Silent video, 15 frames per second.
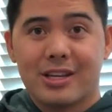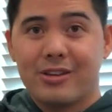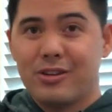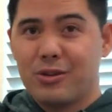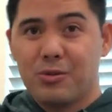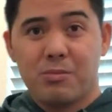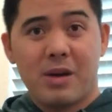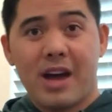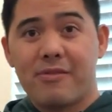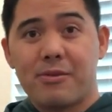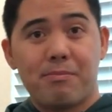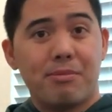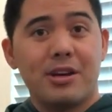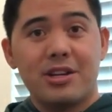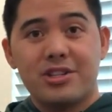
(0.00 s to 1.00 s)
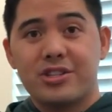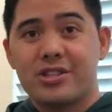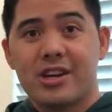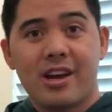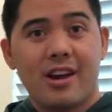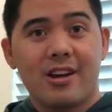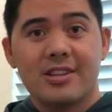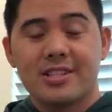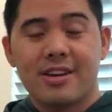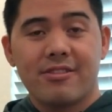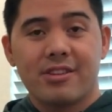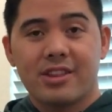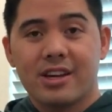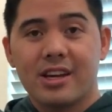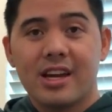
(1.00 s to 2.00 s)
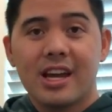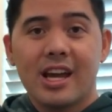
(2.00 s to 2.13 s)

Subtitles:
you have your beach chairs, everything.